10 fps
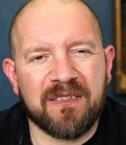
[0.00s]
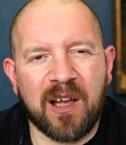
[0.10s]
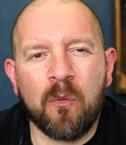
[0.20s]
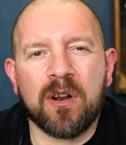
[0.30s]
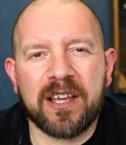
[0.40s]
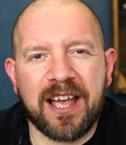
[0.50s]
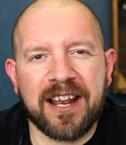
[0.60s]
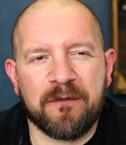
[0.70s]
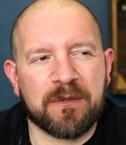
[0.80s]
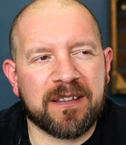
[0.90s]
I want to
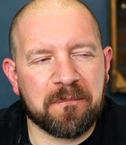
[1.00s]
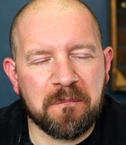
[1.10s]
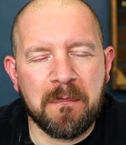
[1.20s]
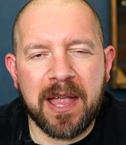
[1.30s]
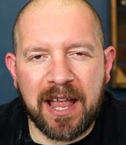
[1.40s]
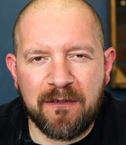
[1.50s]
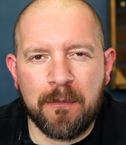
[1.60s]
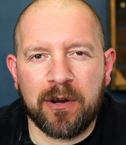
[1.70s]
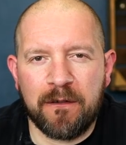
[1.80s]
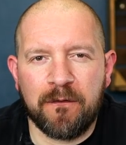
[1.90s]
kind of make
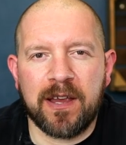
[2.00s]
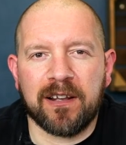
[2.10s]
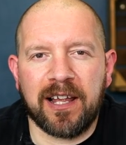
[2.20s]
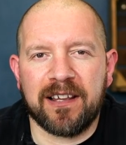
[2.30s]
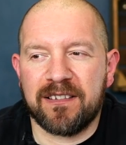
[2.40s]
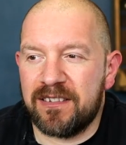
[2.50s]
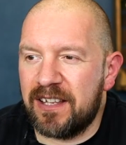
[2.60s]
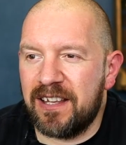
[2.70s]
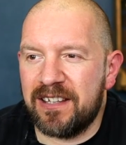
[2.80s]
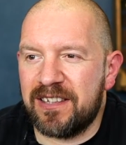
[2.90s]
everybody feel like
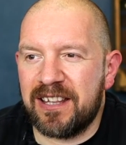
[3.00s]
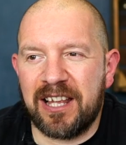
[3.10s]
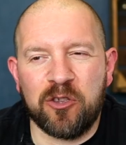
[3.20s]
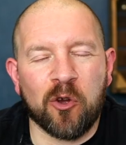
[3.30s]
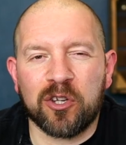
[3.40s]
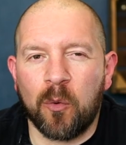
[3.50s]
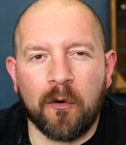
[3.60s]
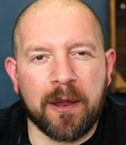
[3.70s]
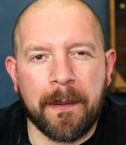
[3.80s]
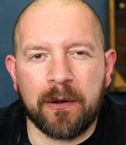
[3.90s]
they're, they're not to
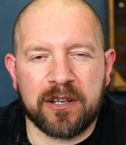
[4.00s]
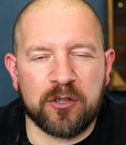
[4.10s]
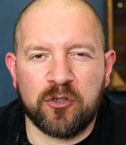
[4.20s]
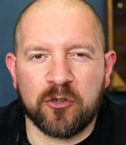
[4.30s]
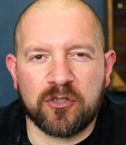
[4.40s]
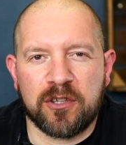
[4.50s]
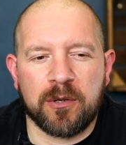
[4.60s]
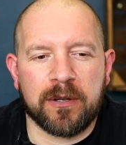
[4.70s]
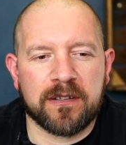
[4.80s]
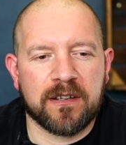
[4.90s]
worry about it and just to
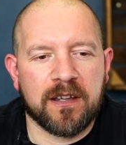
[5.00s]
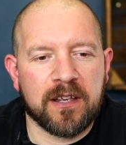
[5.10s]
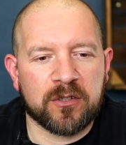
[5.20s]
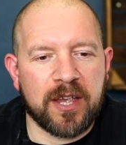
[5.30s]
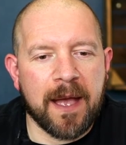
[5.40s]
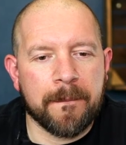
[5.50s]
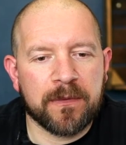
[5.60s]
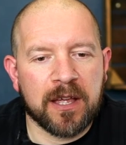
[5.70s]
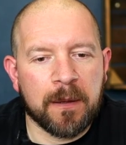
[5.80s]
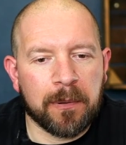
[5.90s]
do it. So yeah,
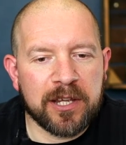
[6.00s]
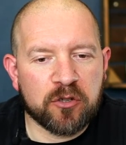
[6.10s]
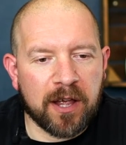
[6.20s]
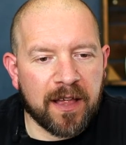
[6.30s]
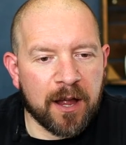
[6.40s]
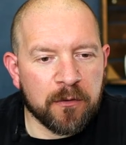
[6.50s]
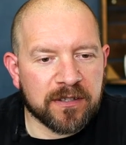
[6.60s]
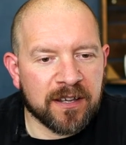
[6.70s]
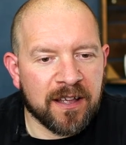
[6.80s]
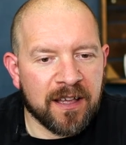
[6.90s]
please try that
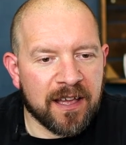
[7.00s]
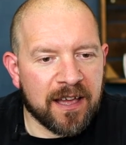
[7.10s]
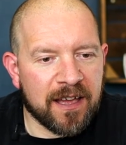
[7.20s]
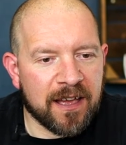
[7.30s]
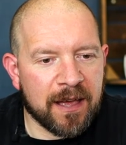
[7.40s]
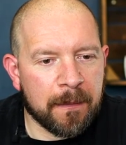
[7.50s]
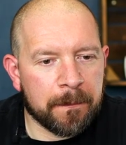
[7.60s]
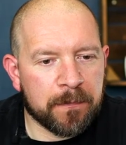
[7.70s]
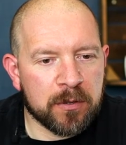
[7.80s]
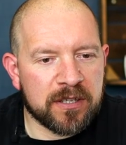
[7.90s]
out.
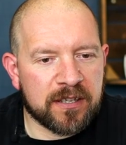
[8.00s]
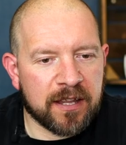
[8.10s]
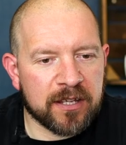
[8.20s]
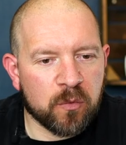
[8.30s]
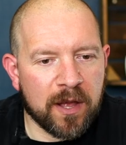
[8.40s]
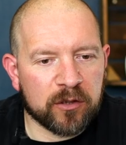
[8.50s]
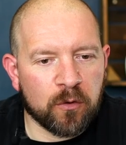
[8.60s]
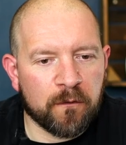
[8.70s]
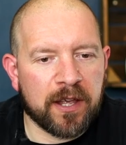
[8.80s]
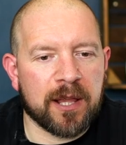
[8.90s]
Um, Busey's saying as well,
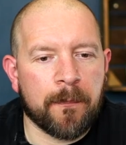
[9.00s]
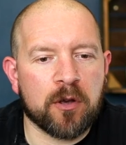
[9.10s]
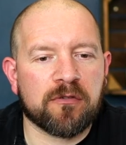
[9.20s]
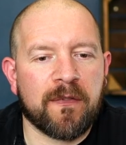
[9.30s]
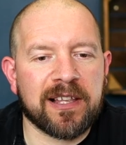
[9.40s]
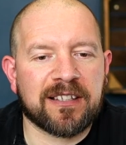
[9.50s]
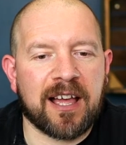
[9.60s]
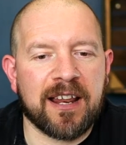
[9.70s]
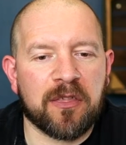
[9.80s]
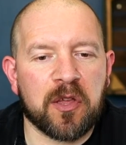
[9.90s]
don't forget the box reveal
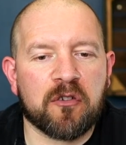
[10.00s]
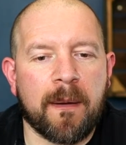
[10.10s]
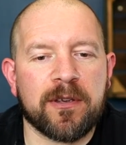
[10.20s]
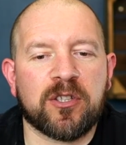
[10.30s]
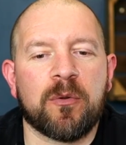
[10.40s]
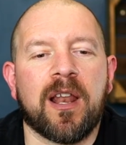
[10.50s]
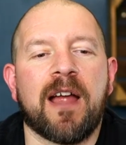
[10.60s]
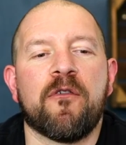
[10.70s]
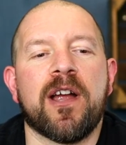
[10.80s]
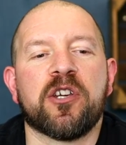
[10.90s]
Saturday. I think Krabby's doing a
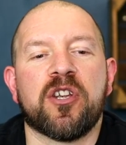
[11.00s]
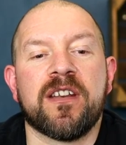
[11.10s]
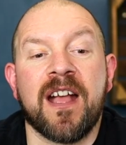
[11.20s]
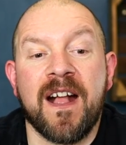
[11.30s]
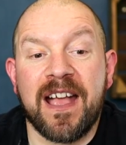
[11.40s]
live reaction.